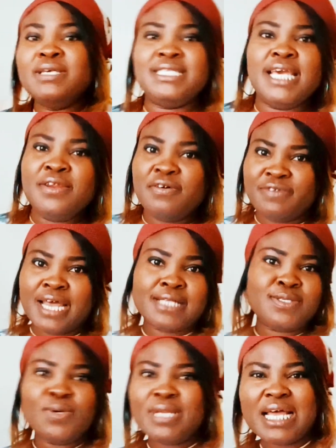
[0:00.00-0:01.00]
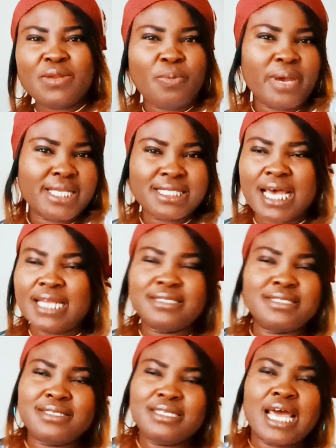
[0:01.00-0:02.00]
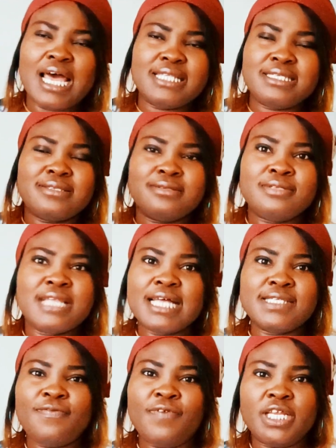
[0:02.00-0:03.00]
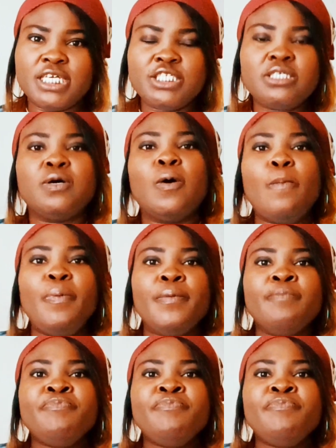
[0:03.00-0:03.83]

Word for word: was the end of that. So that went, and that's, that's finished up.